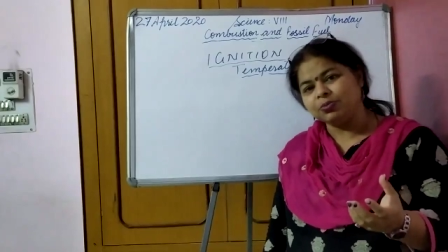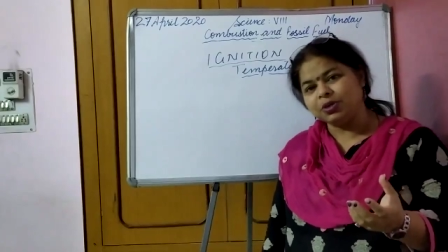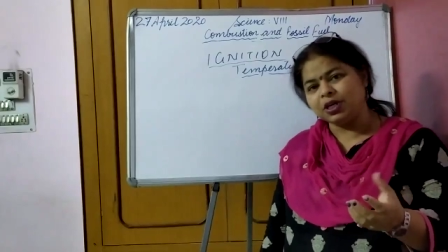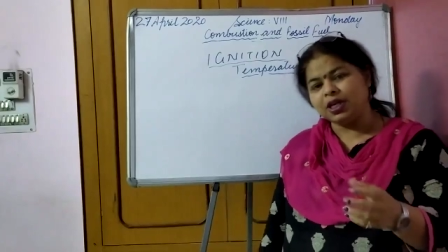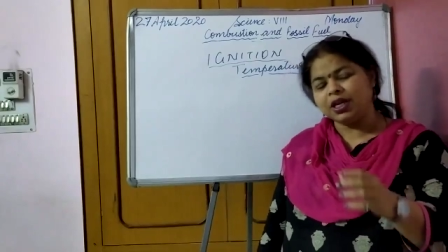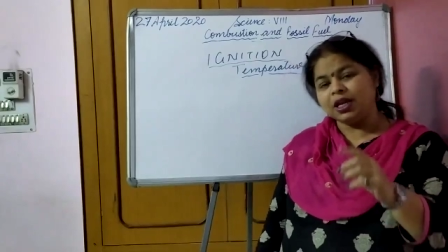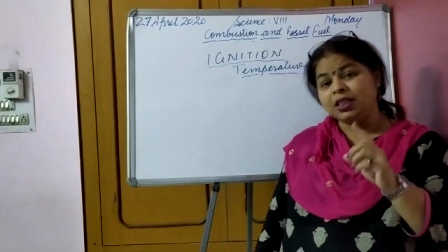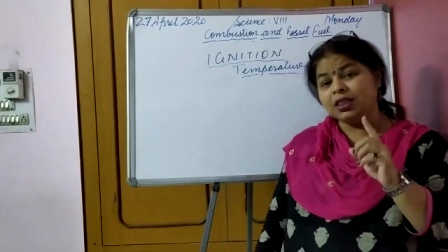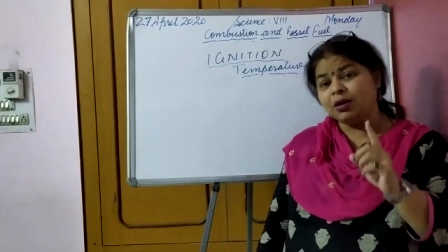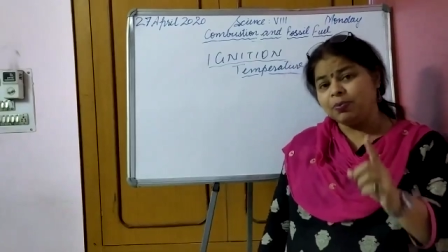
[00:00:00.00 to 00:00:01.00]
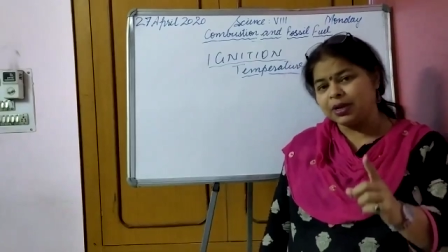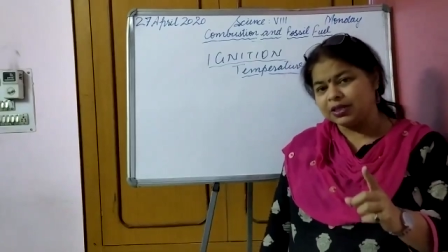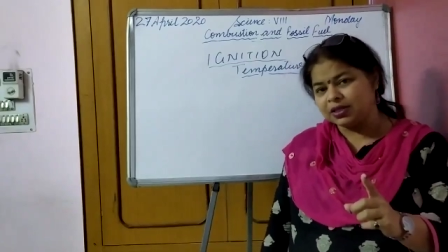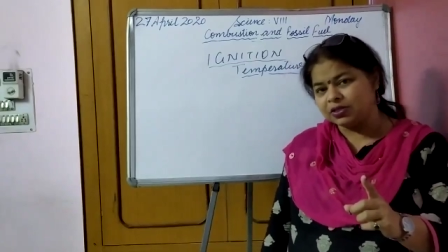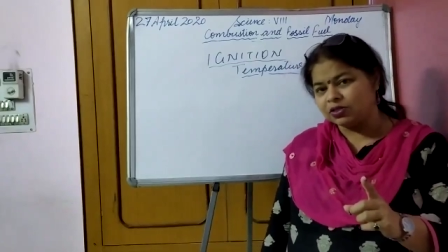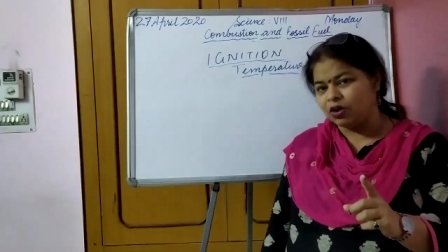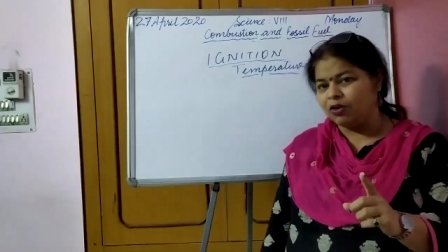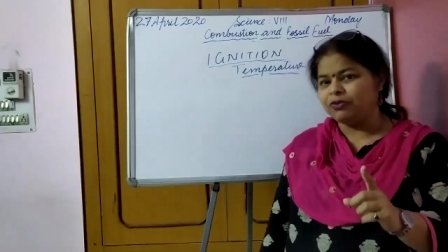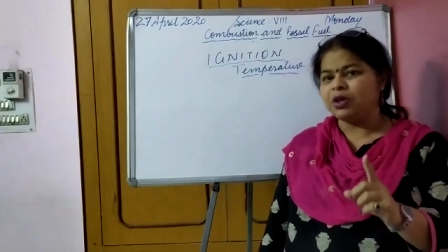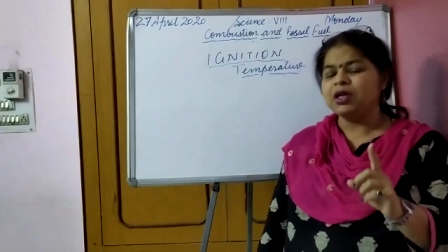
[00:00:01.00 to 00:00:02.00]
burning in the presence
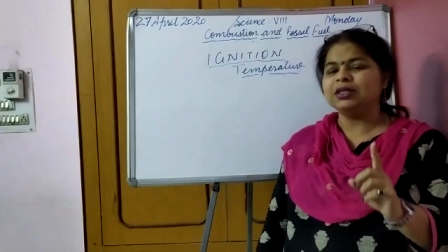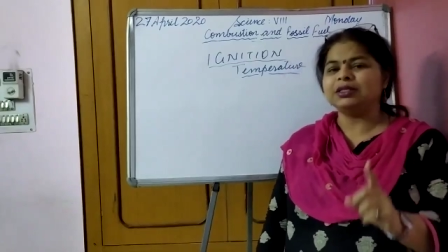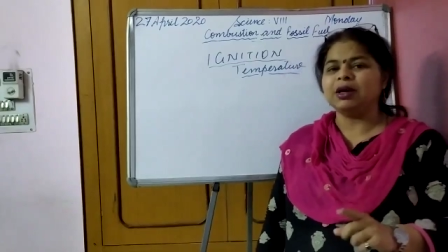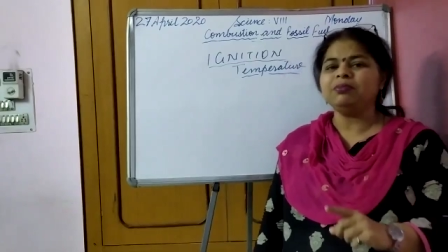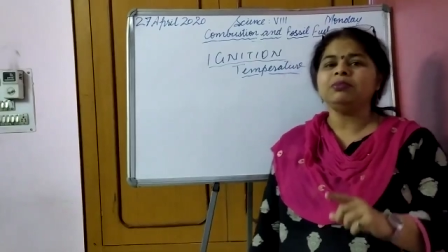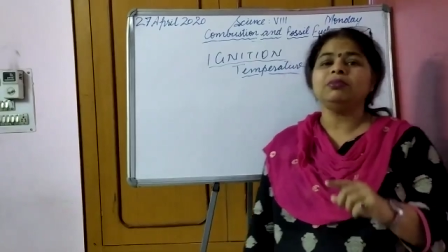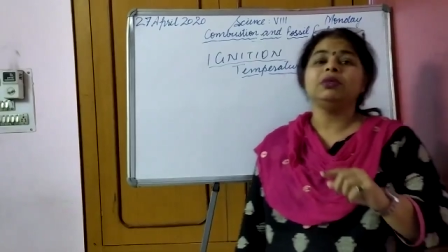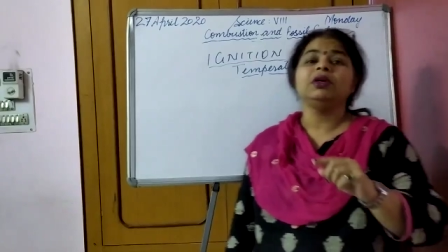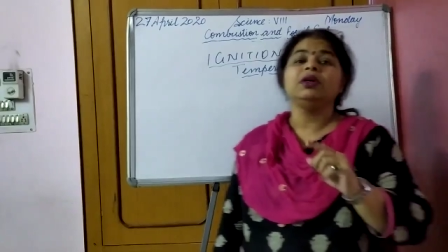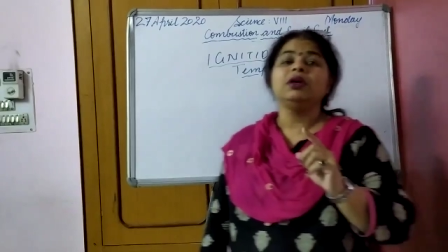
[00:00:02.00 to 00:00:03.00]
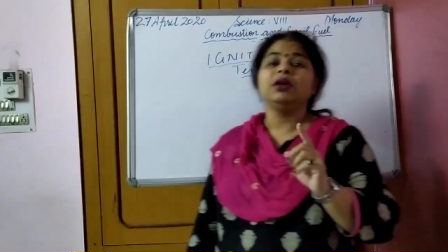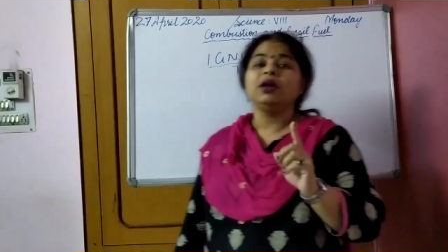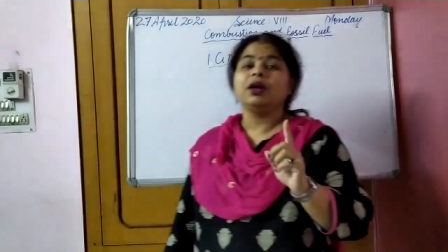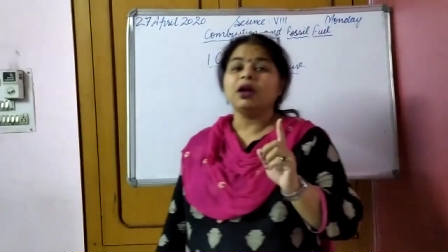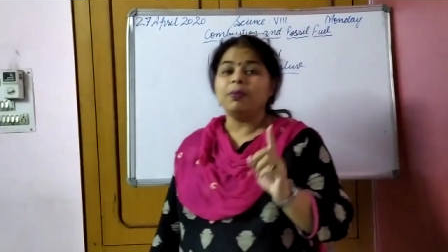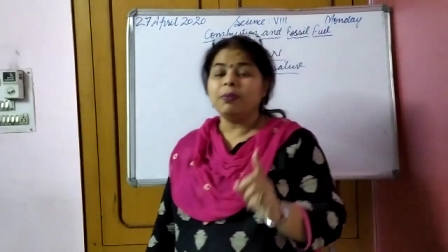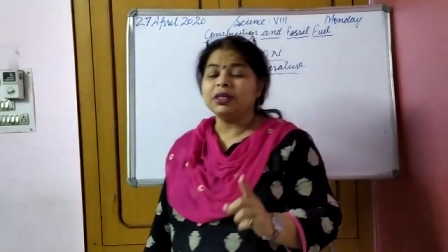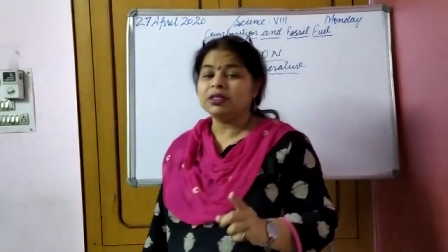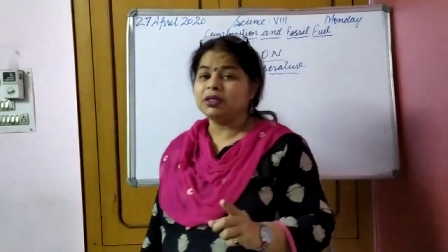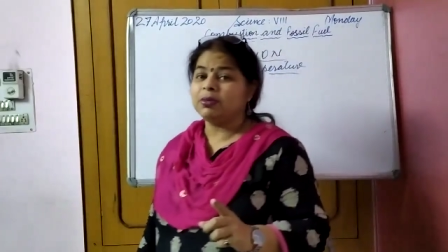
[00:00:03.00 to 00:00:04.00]
of some
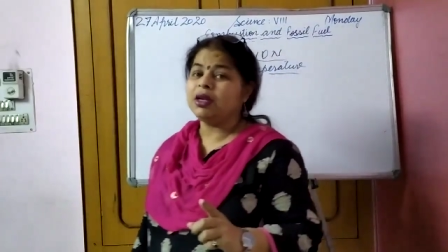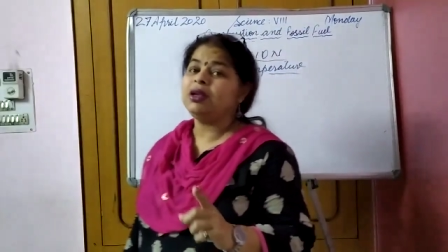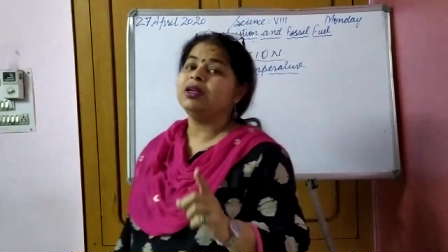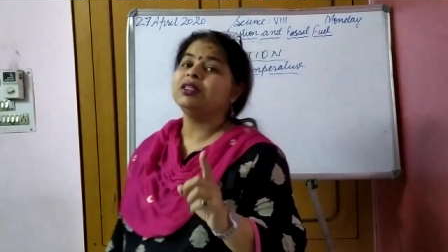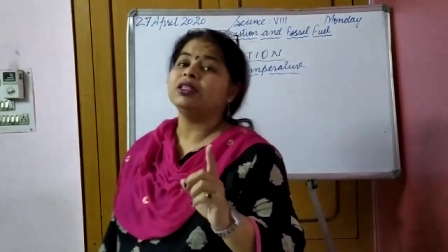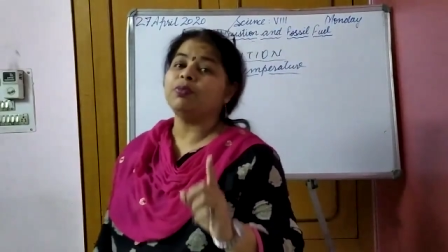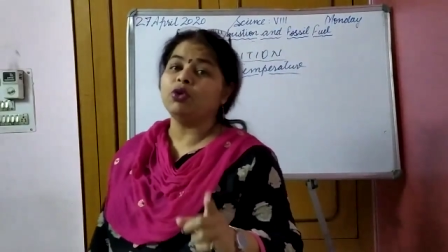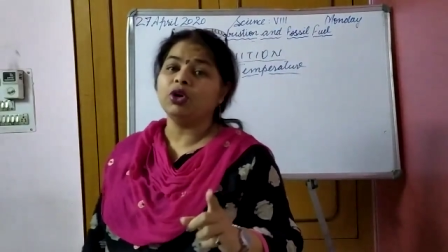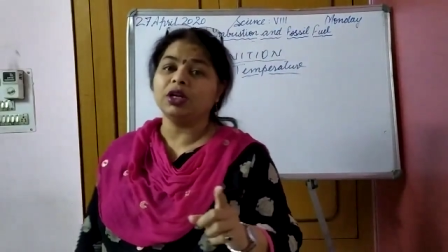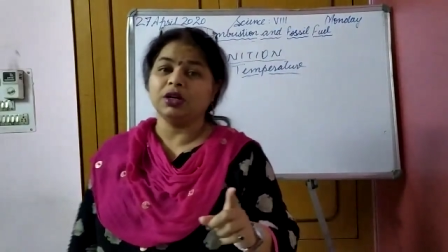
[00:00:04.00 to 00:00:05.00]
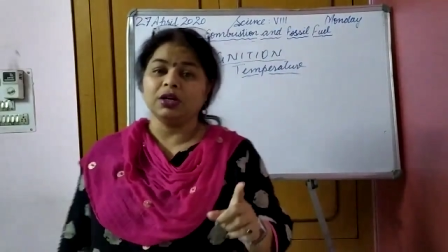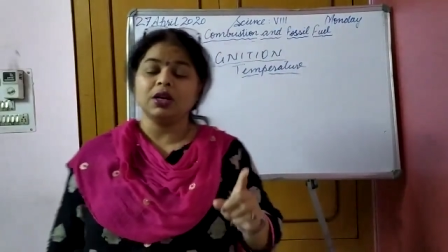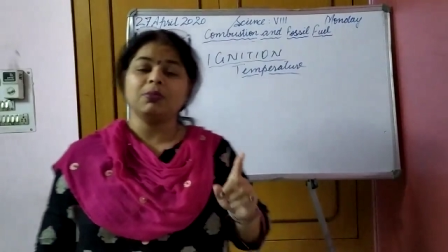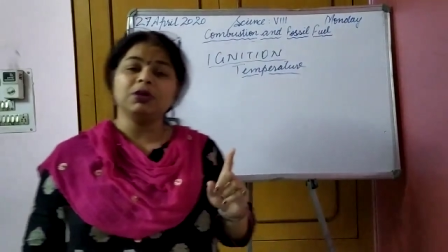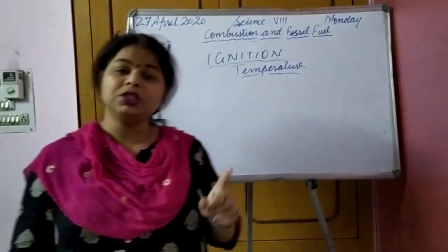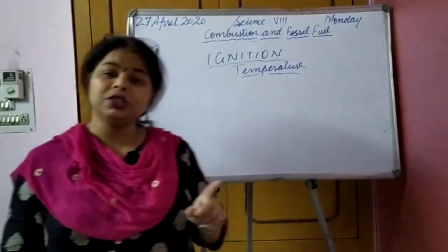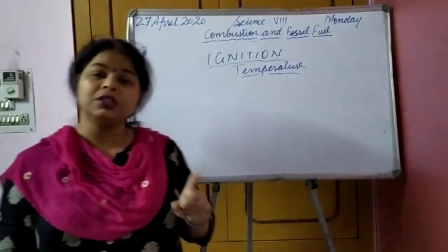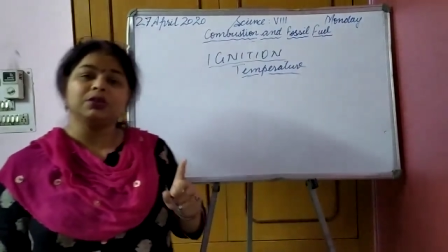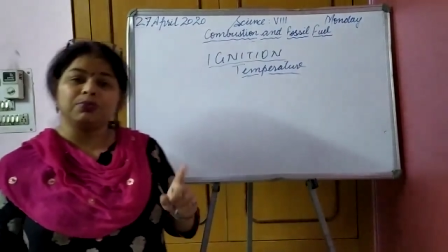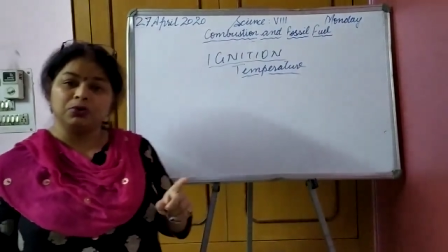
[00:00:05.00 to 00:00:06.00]
combustible supporter, combustion
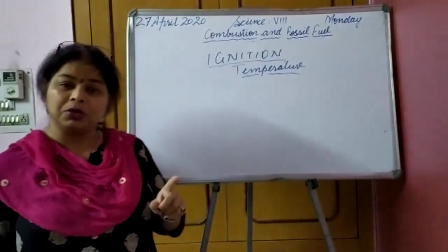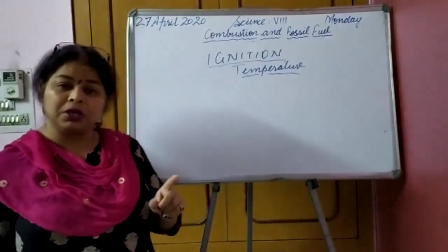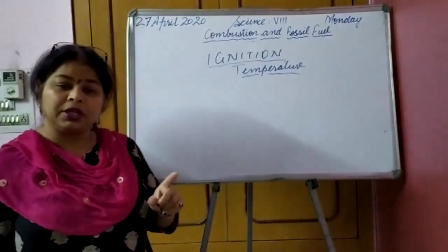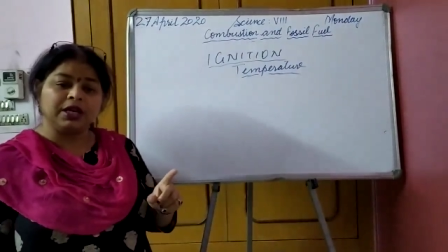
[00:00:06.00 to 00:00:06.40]
supporter.